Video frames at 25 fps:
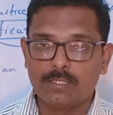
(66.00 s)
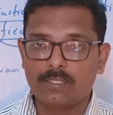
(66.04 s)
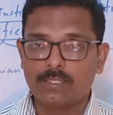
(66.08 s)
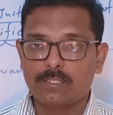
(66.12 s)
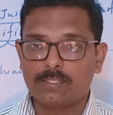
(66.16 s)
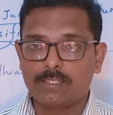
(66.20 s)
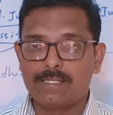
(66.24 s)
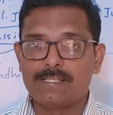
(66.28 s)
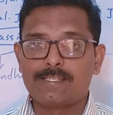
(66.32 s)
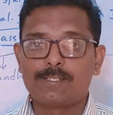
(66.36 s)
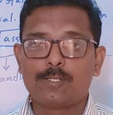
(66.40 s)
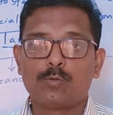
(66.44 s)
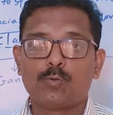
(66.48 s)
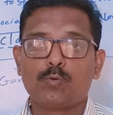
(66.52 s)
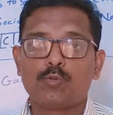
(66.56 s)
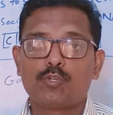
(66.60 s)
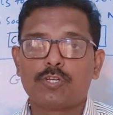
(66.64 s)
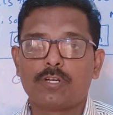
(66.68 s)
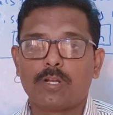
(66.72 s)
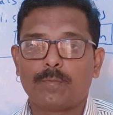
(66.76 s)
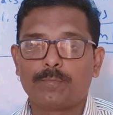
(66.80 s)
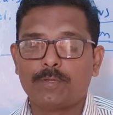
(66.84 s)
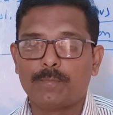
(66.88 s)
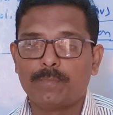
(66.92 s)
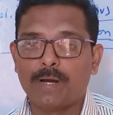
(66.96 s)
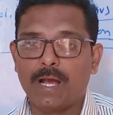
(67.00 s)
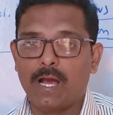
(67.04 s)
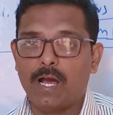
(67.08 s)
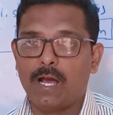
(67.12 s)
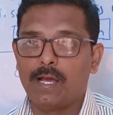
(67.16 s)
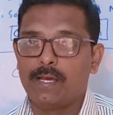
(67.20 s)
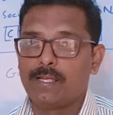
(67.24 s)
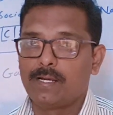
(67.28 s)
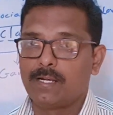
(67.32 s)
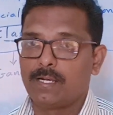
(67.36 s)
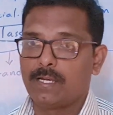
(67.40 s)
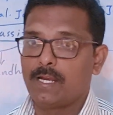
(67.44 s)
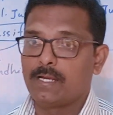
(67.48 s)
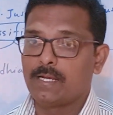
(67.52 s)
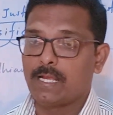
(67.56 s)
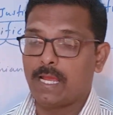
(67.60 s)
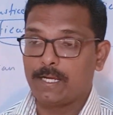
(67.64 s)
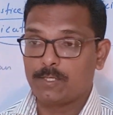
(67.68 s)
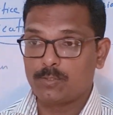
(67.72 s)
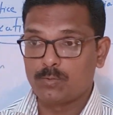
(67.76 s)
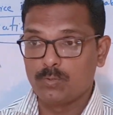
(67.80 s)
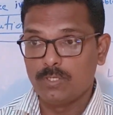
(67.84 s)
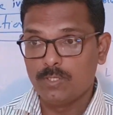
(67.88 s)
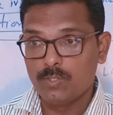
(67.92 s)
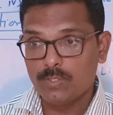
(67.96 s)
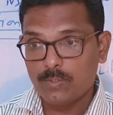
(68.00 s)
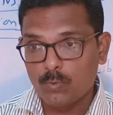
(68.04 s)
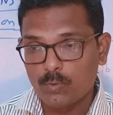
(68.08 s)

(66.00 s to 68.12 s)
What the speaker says: from the constitution of the Ireland.